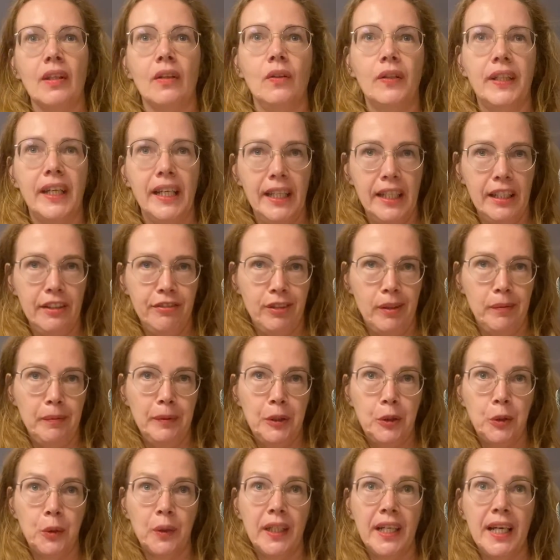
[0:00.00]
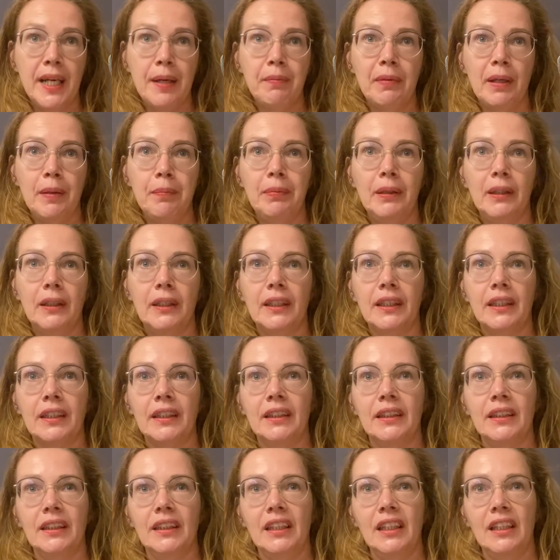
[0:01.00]
okay, if I betray my
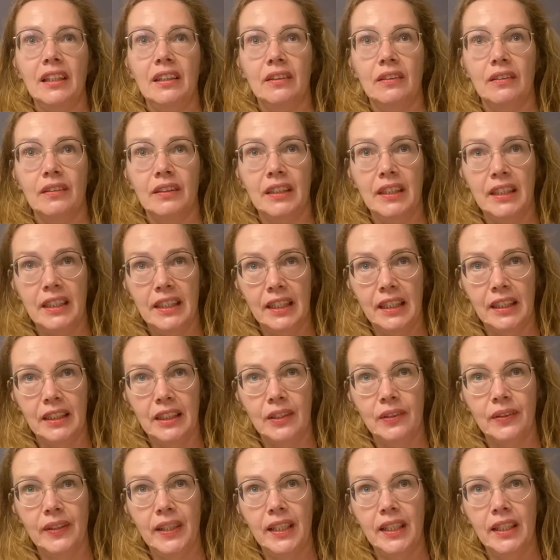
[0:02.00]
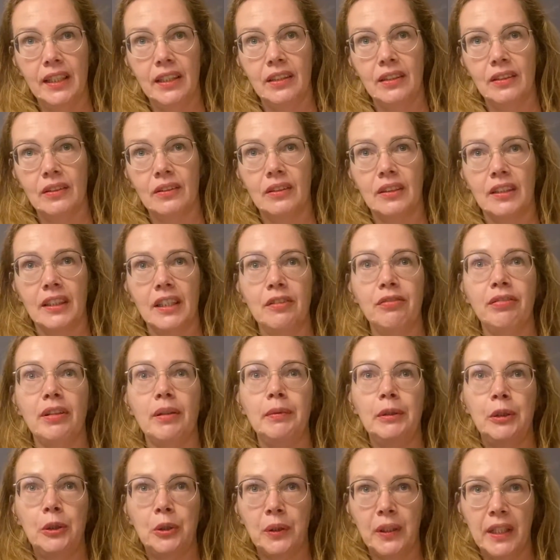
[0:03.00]
partner, you know, this has to end, or if
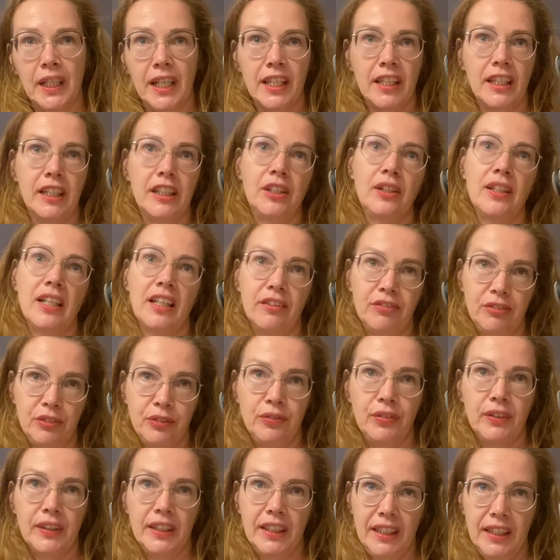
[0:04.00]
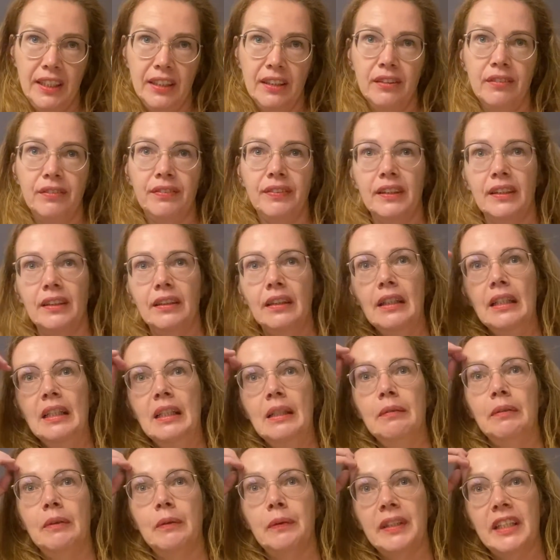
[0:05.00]
I betray, then you have to forgive, and
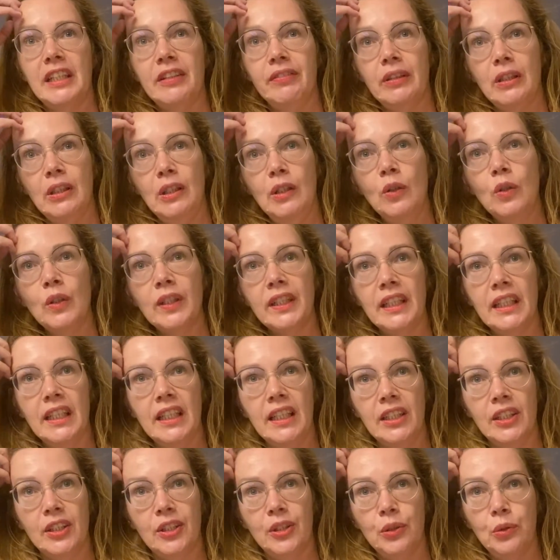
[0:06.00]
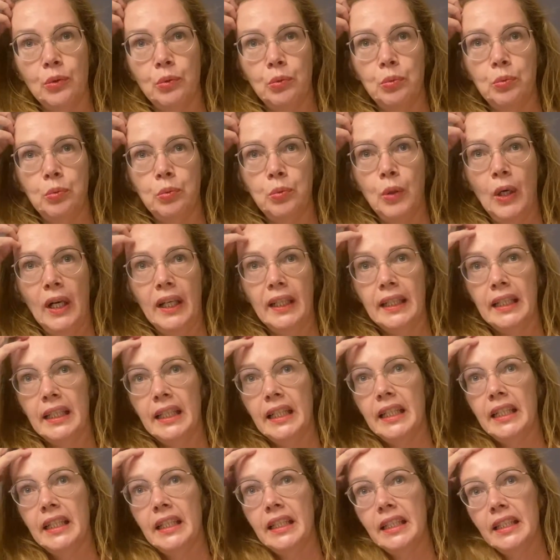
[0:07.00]
but we never look into what
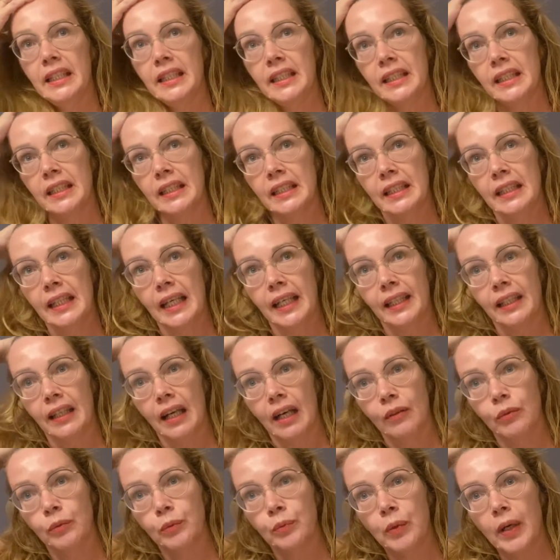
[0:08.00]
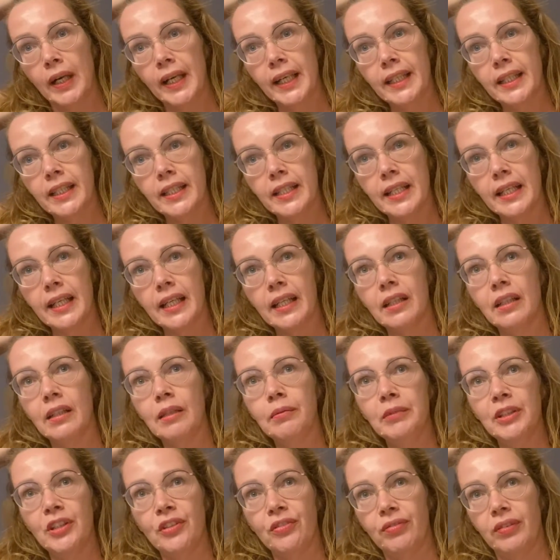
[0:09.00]
is that, why did it
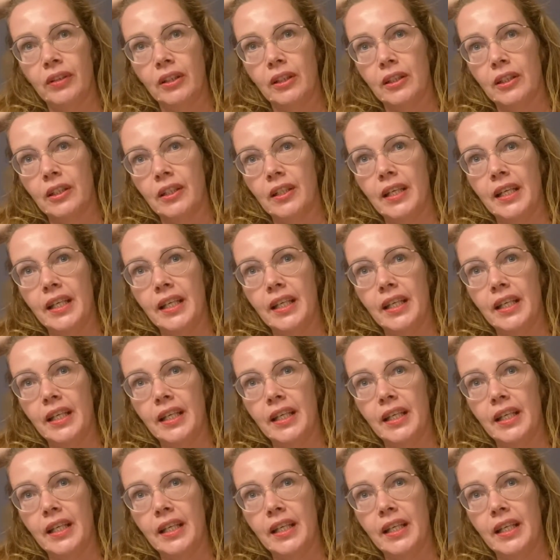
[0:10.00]
come as far